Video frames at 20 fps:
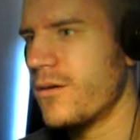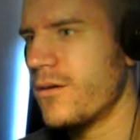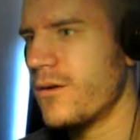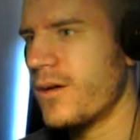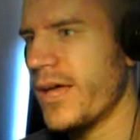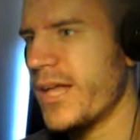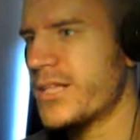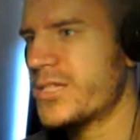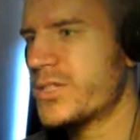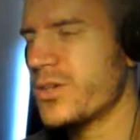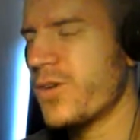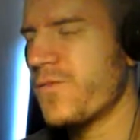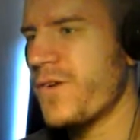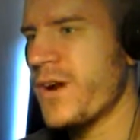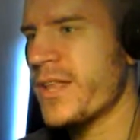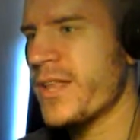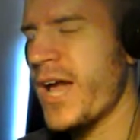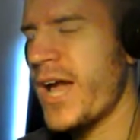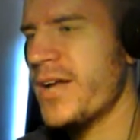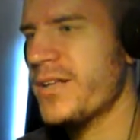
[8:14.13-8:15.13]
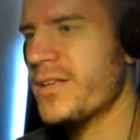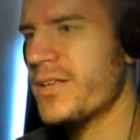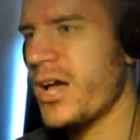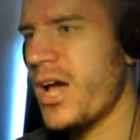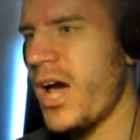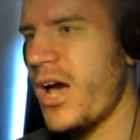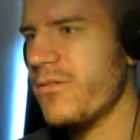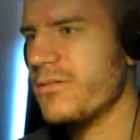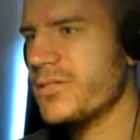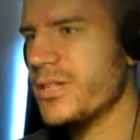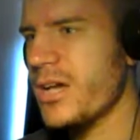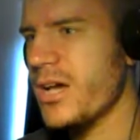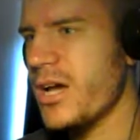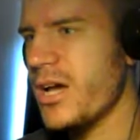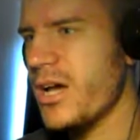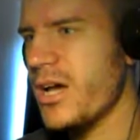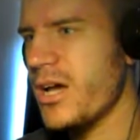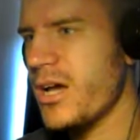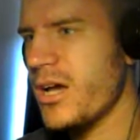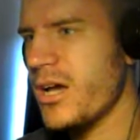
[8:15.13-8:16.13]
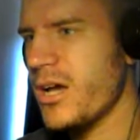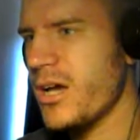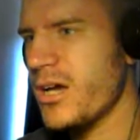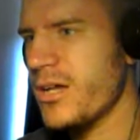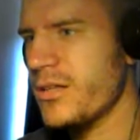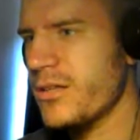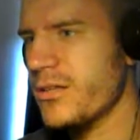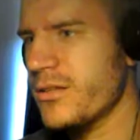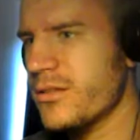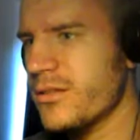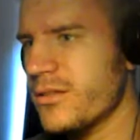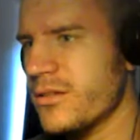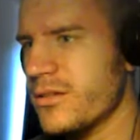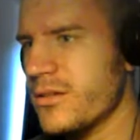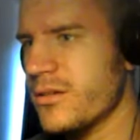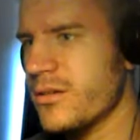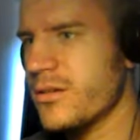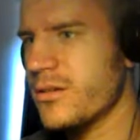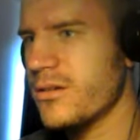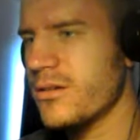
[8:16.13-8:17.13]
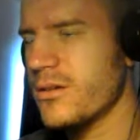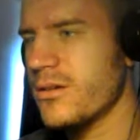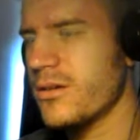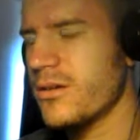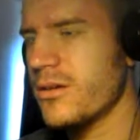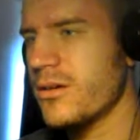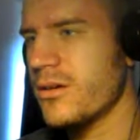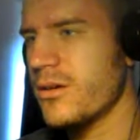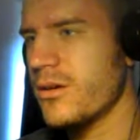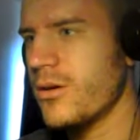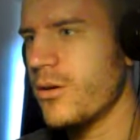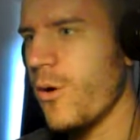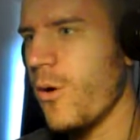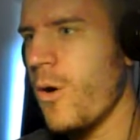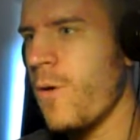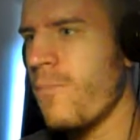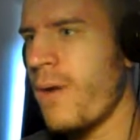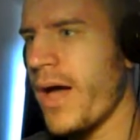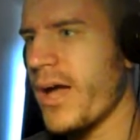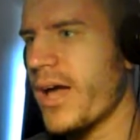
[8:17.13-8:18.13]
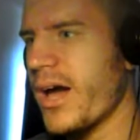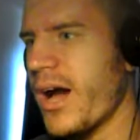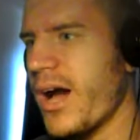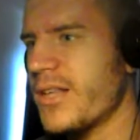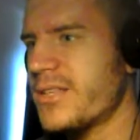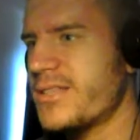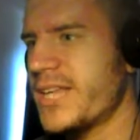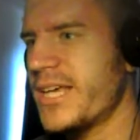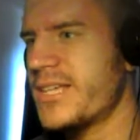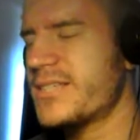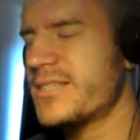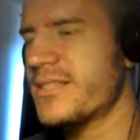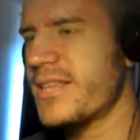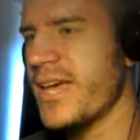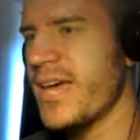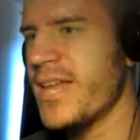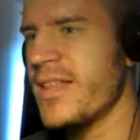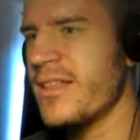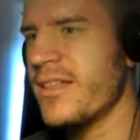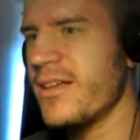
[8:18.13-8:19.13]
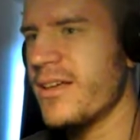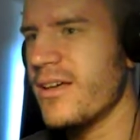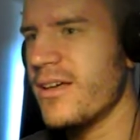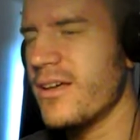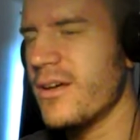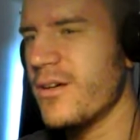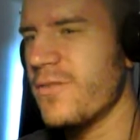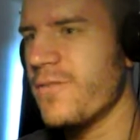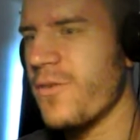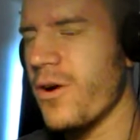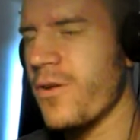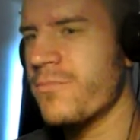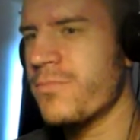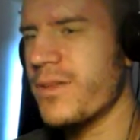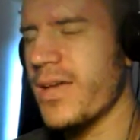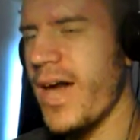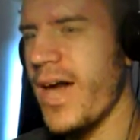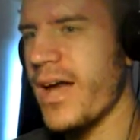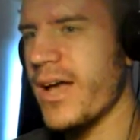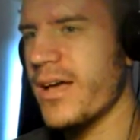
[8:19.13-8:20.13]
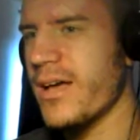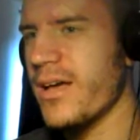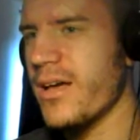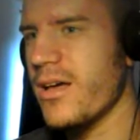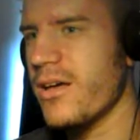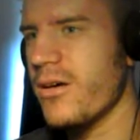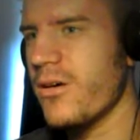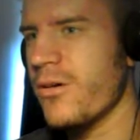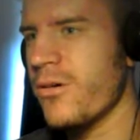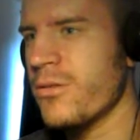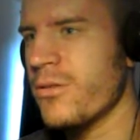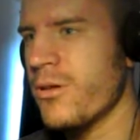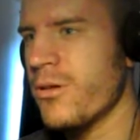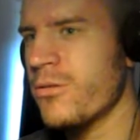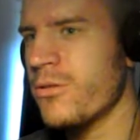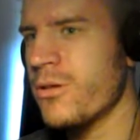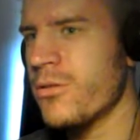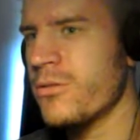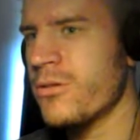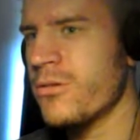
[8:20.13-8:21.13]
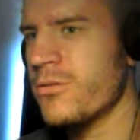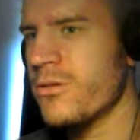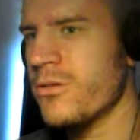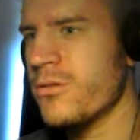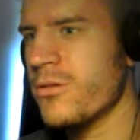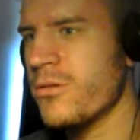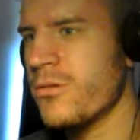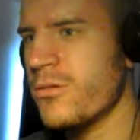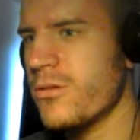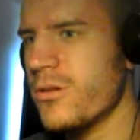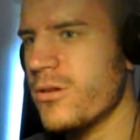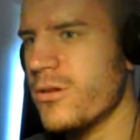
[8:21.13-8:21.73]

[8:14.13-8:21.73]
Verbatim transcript: It's over 9,000! Oh my god, 16 from Tech. Oh no, no, no, no, no.